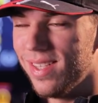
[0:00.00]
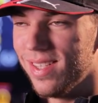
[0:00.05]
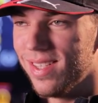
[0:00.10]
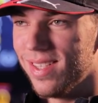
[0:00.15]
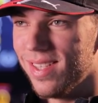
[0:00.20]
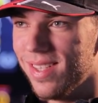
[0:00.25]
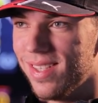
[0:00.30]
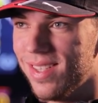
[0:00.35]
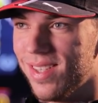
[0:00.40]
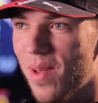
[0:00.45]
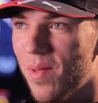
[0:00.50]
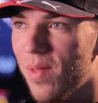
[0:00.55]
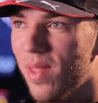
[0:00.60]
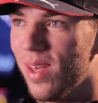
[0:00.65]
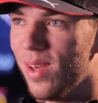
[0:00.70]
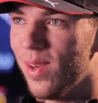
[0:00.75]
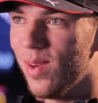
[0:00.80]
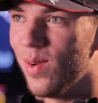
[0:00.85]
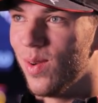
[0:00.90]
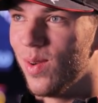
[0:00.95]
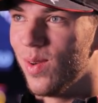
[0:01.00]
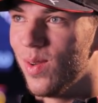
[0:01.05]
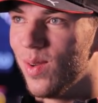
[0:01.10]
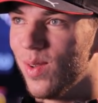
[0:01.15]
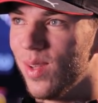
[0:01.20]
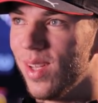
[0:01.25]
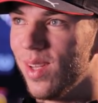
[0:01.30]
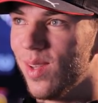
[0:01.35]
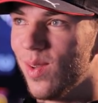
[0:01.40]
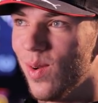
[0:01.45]
it's something
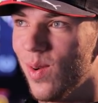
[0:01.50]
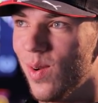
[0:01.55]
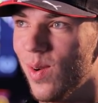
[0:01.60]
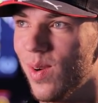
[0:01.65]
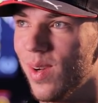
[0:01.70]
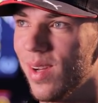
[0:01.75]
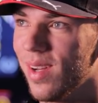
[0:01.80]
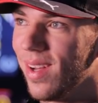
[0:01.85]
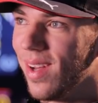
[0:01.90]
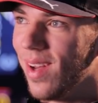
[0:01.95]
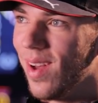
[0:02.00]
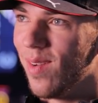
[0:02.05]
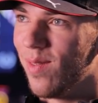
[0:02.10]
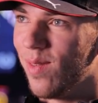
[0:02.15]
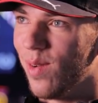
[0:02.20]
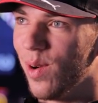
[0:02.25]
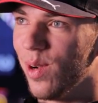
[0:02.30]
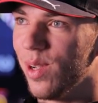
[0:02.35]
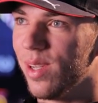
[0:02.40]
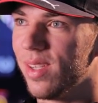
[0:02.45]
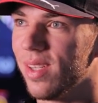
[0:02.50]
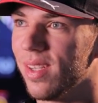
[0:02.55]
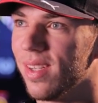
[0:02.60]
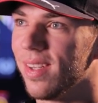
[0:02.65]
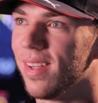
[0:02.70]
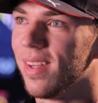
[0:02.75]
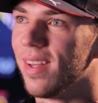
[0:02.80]
you need to avoid.